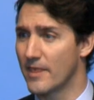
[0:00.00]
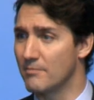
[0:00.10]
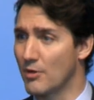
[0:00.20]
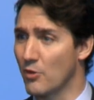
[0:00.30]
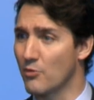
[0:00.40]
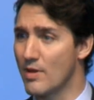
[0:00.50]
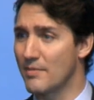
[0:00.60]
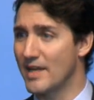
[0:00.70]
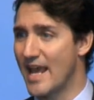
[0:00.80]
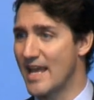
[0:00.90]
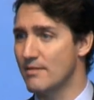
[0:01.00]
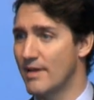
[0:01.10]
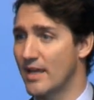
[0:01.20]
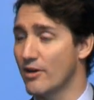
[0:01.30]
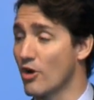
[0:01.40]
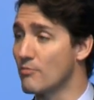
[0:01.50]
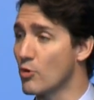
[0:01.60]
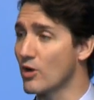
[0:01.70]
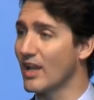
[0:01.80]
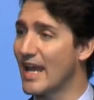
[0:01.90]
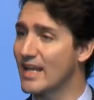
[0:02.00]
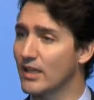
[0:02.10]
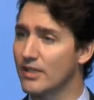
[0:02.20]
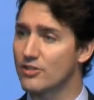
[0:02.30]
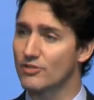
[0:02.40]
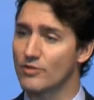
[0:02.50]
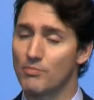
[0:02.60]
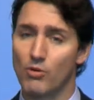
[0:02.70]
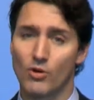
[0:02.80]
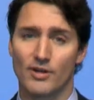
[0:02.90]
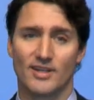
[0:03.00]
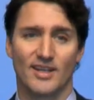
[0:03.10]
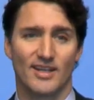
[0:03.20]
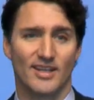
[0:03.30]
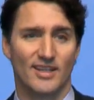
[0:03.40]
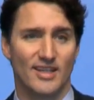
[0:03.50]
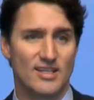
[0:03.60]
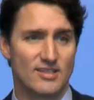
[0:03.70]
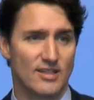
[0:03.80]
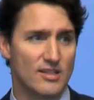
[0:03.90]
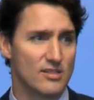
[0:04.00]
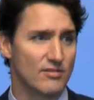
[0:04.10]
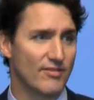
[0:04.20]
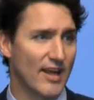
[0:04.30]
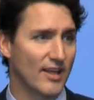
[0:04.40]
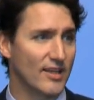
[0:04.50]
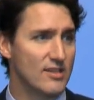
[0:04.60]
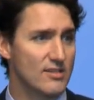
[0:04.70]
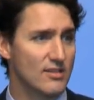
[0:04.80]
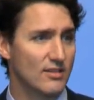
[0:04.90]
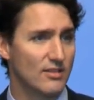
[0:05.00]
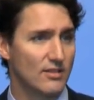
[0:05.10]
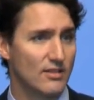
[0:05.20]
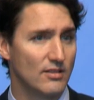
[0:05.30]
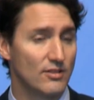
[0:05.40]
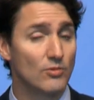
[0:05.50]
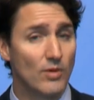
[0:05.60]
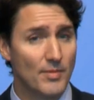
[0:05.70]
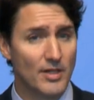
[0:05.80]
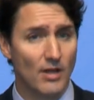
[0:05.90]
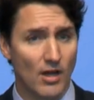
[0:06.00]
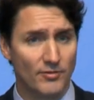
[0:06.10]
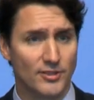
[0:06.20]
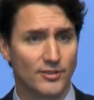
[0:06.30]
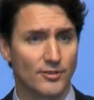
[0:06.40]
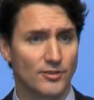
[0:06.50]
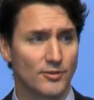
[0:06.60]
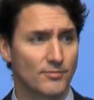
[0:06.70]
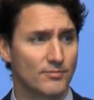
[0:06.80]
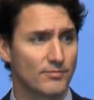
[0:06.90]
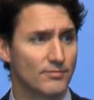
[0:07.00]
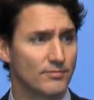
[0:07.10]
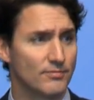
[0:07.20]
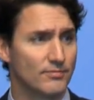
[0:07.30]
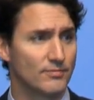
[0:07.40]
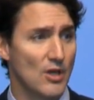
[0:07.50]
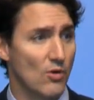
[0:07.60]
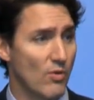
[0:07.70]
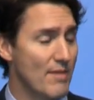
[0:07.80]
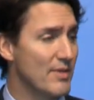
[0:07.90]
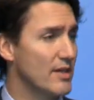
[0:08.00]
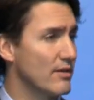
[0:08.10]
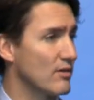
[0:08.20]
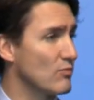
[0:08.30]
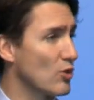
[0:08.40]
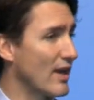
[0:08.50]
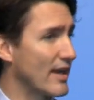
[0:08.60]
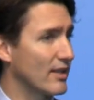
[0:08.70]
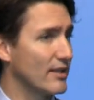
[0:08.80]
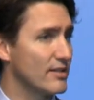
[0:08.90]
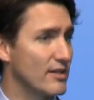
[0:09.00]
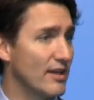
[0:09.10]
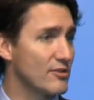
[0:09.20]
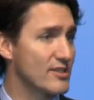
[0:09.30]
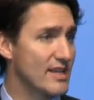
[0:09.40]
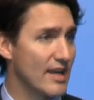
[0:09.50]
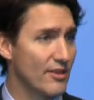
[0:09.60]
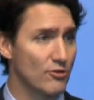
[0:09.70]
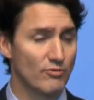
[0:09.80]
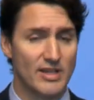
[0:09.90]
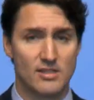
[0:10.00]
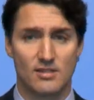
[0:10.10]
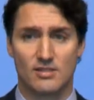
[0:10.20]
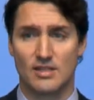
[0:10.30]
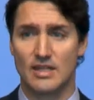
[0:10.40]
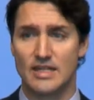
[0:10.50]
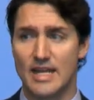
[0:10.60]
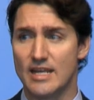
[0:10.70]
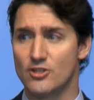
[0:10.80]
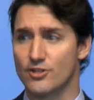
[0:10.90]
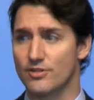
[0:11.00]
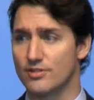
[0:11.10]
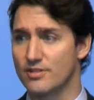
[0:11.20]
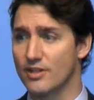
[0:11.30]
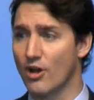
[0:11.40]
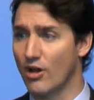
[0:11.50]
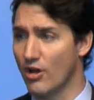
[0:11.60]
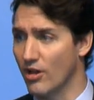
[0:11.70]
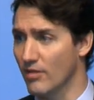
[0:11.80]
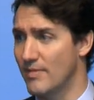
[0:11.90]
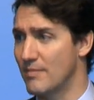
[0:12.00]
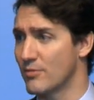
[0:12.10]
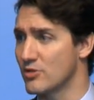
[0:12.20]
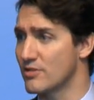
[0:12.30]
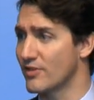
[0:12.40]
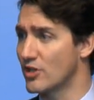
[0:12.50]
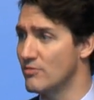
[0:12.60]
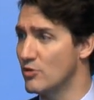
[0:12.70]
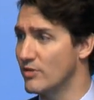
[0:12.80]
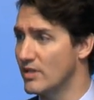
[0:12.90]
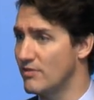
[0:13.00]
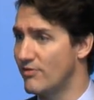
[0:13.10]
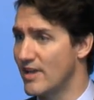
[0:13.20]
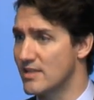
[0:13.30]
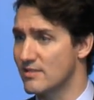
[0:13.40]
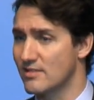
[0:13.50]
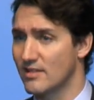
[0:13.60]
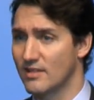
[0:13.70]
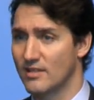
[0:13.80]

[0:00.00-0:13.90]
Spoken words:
that both women and men are more likely to report incidents of violence to women officers. Women are more likely to understand the risks and dangers that all members of a community face.